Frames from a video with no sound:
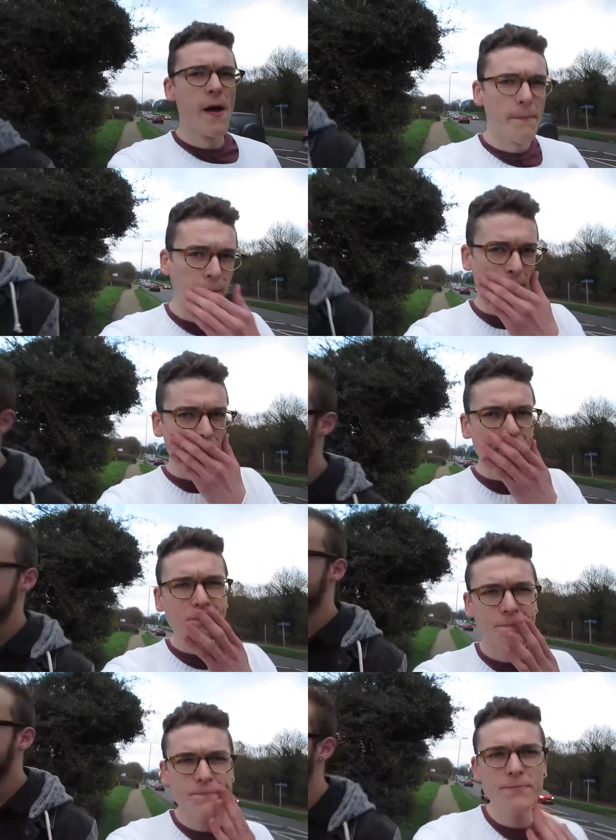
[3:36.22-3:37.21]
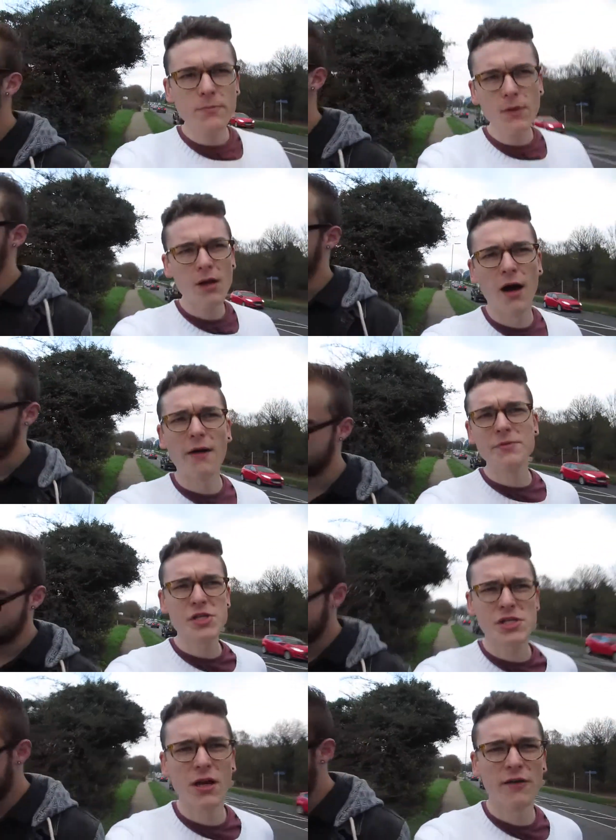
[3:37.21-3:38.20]
But I'm
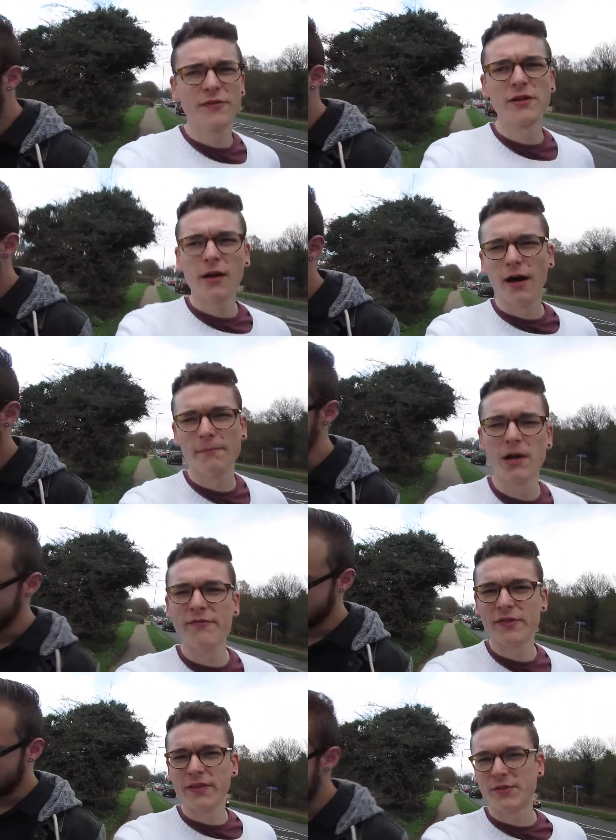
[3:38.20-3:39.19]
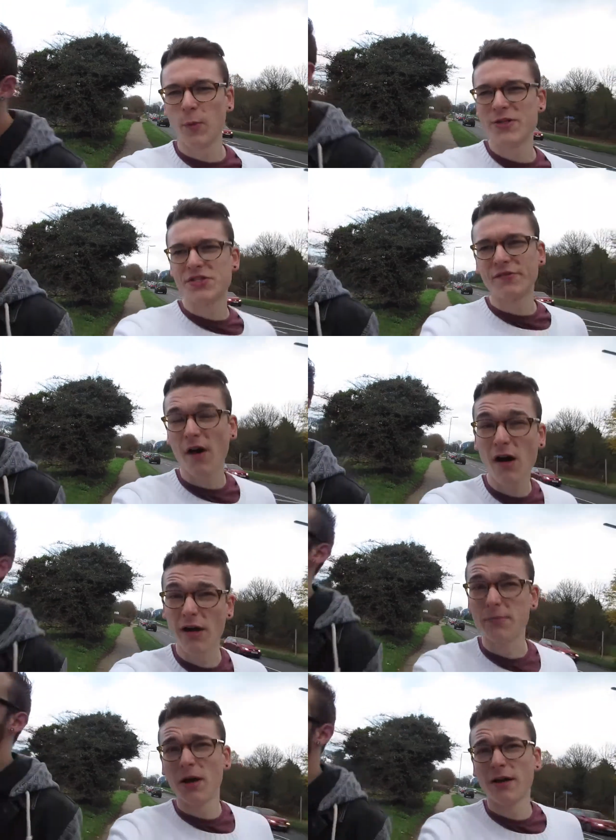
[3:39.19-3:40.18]
loving this winter
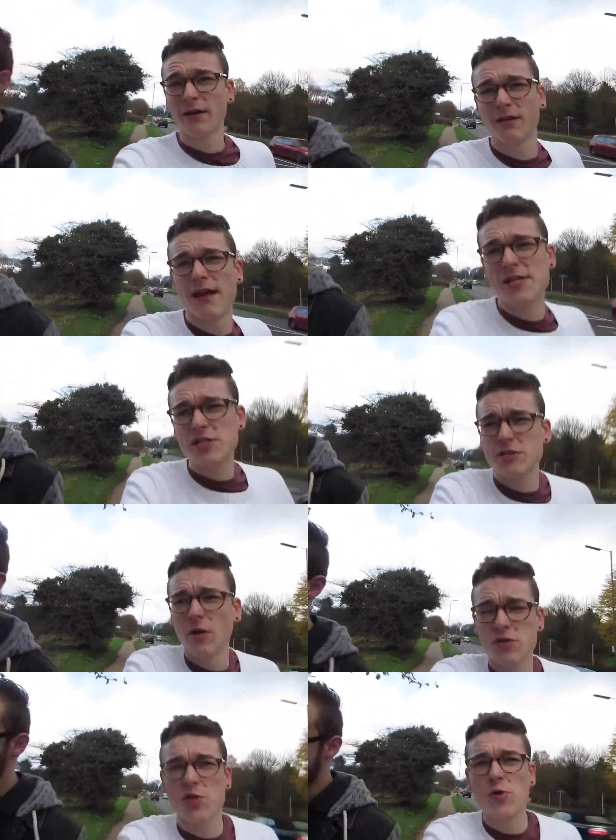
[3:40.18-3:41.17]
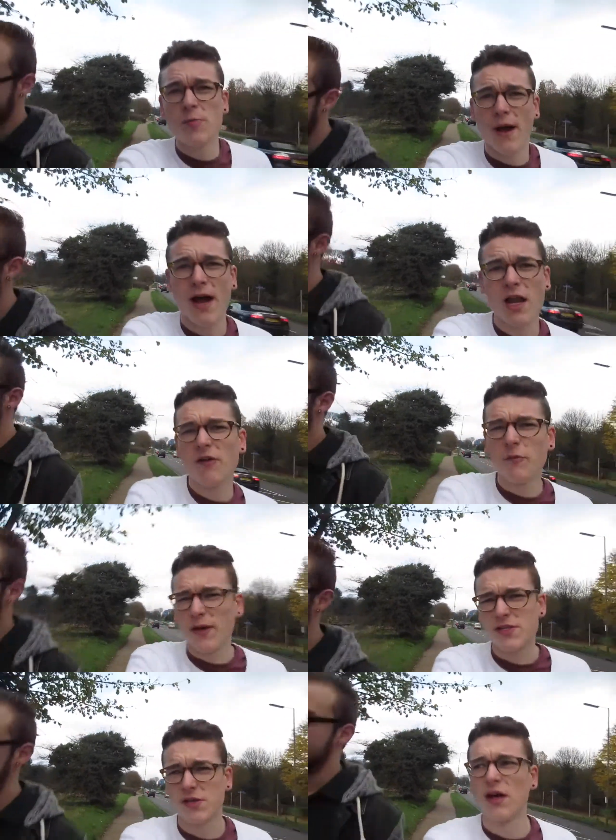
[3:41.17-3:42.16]
vibe. Like, it's not too bad. I love
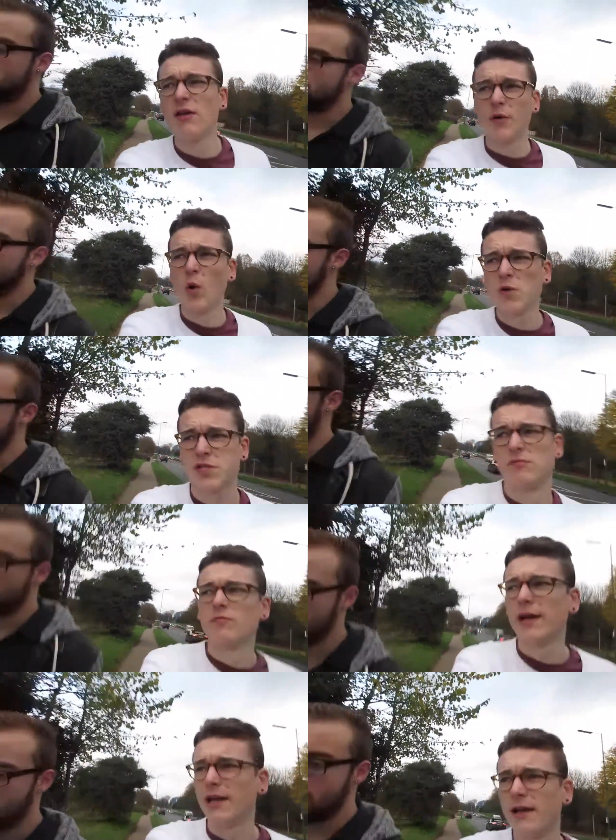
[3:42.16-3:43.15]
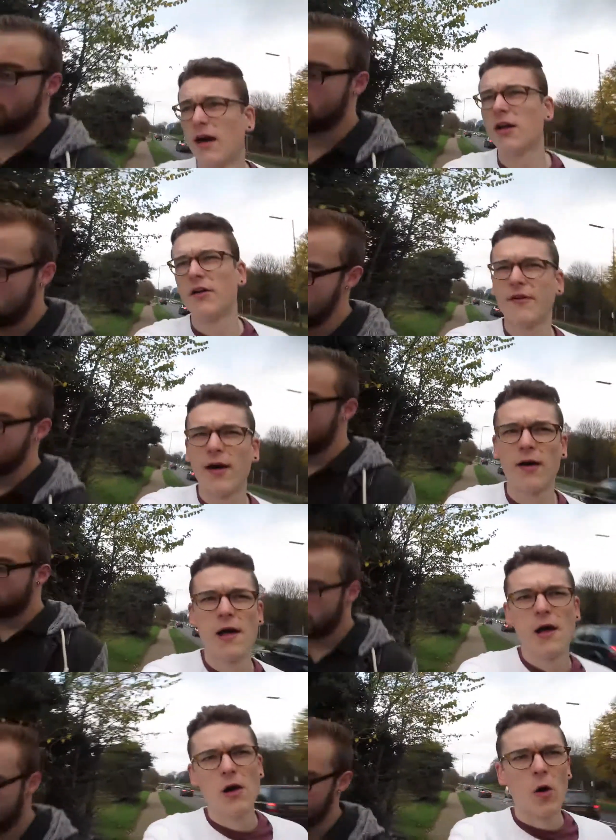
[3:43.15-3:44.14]
winter. I love autumn, really. I love how
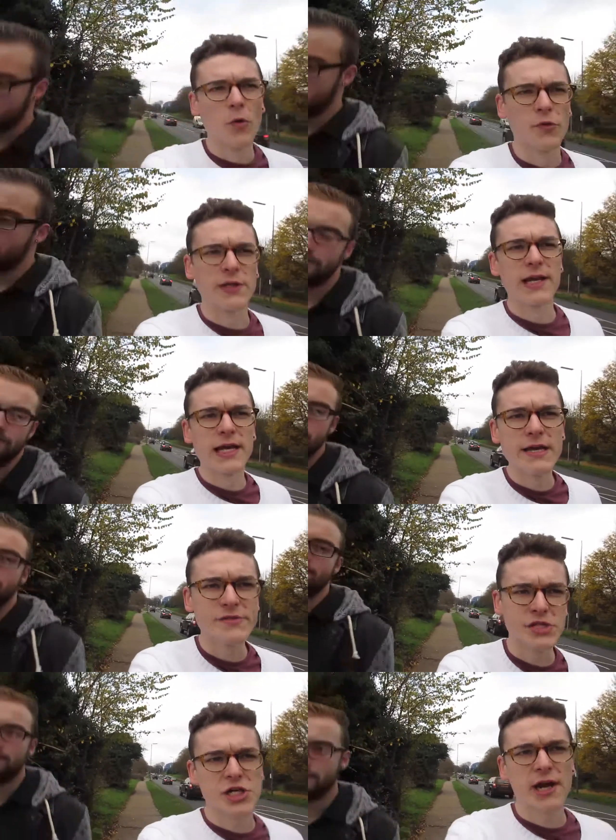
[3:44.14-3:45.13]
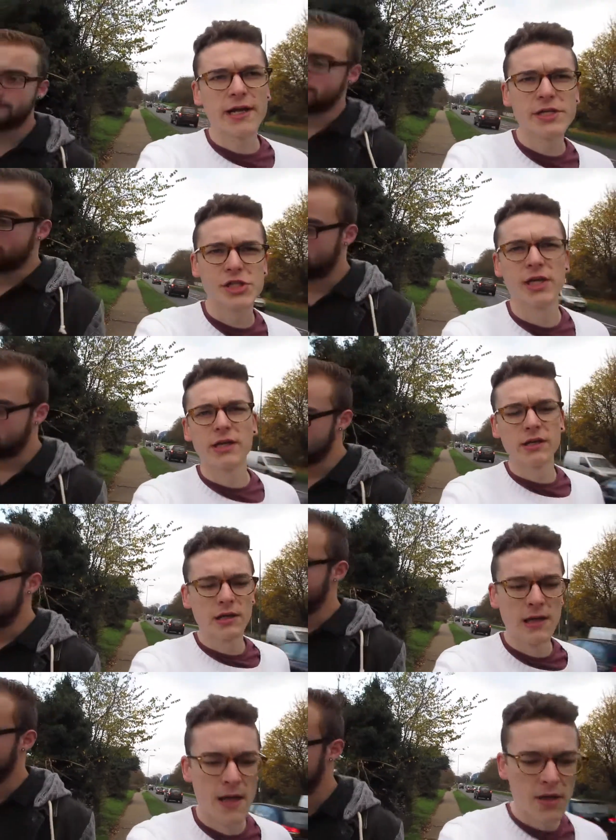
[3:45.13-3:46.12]
all the leaves are changing.
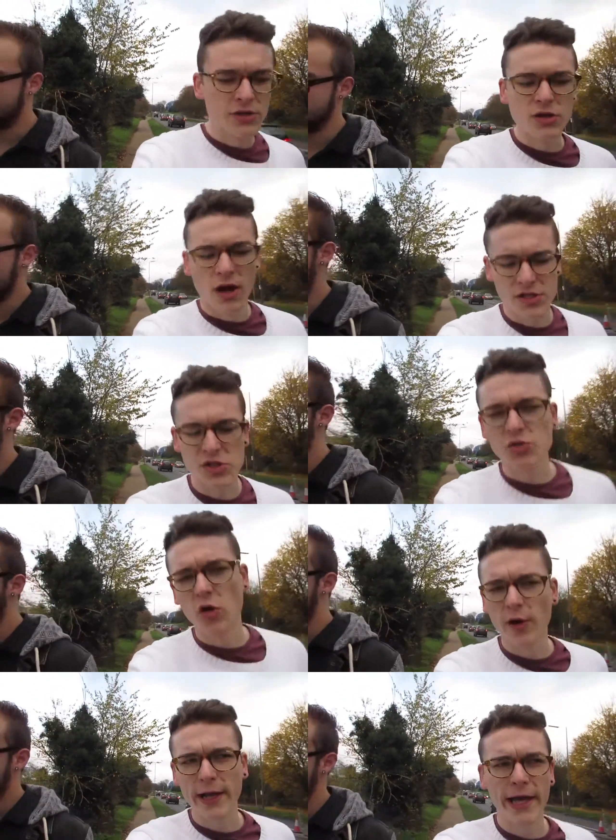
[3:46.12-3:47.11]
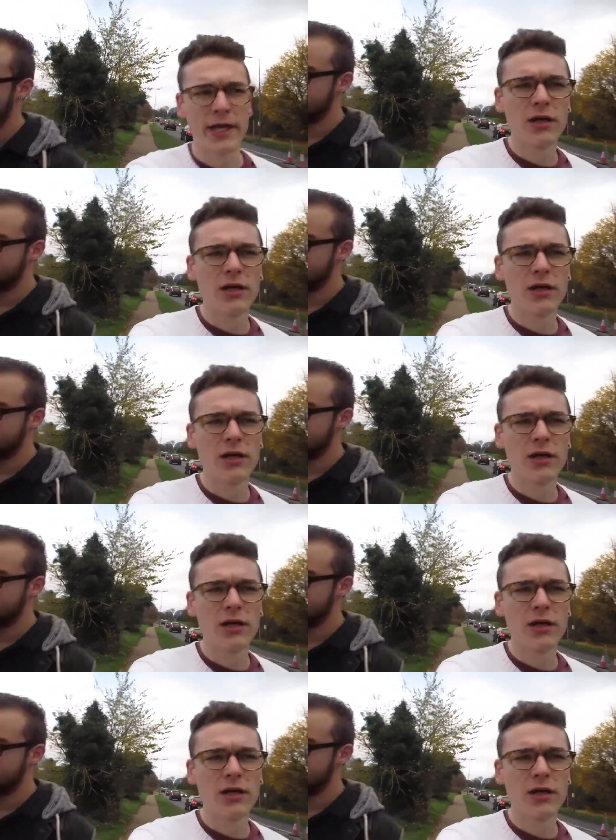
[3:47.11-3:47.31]
Nights are drawing in.